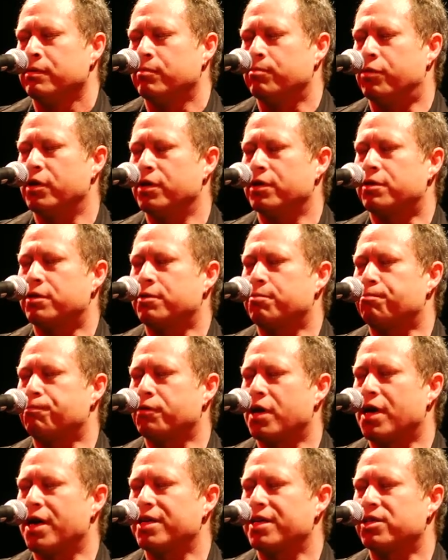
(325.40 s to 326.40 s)
But the
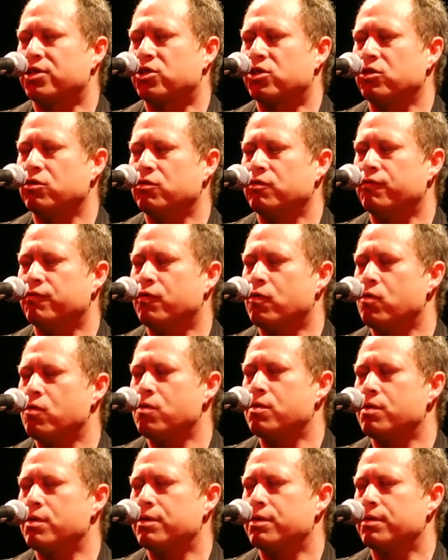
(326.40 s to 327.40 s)
price of
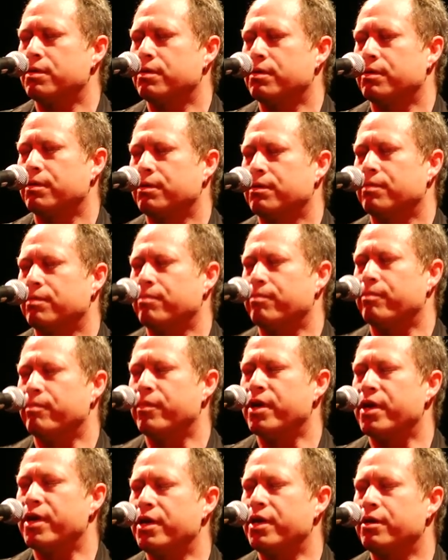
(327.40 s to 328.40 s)
oil
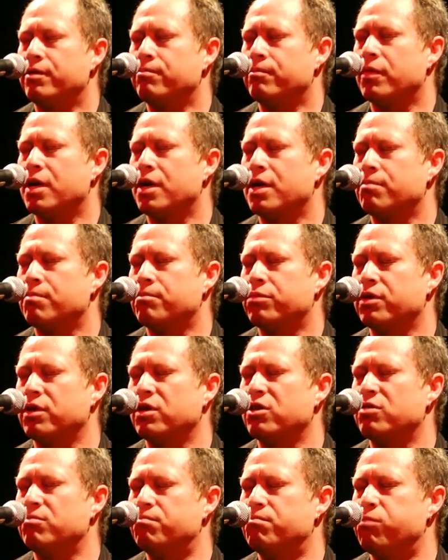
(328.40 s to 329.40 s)
made my
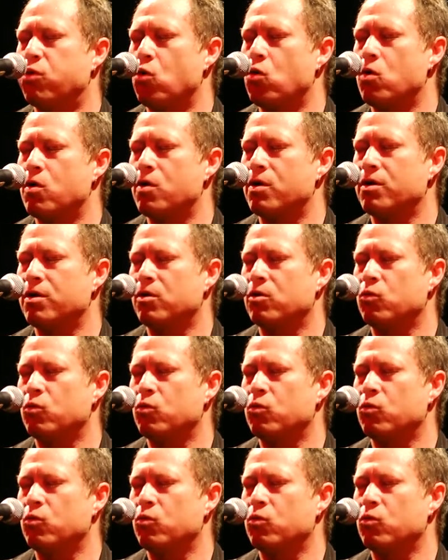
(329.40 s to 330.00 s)
blood boil.